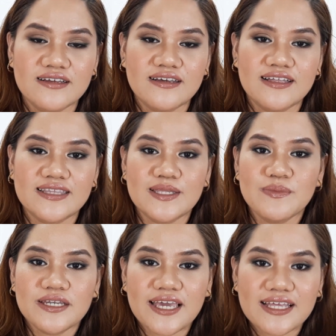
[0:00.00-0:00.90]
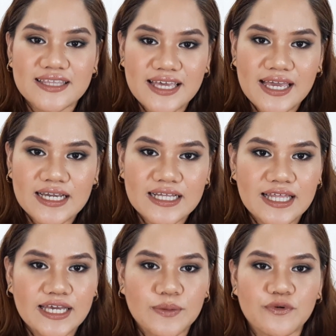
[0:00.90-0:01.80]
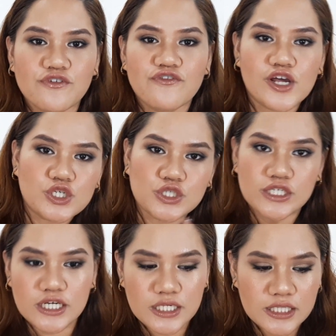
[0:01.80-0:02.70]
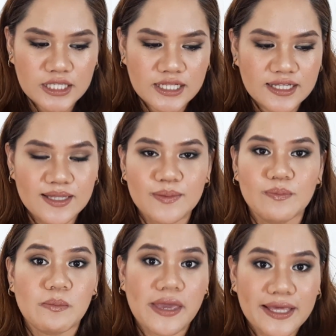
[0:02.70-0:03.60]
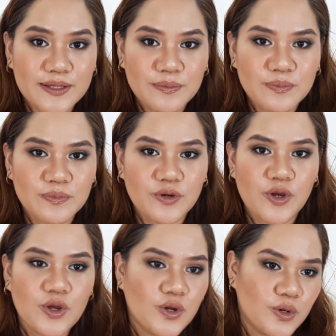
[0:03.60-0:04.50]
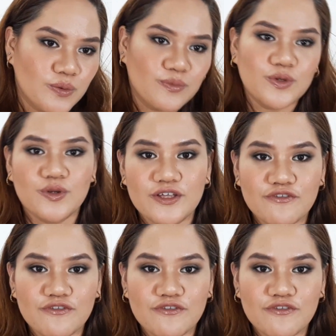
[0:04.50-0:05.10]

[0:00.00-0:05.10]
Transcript: intimidating like professional makeup beauty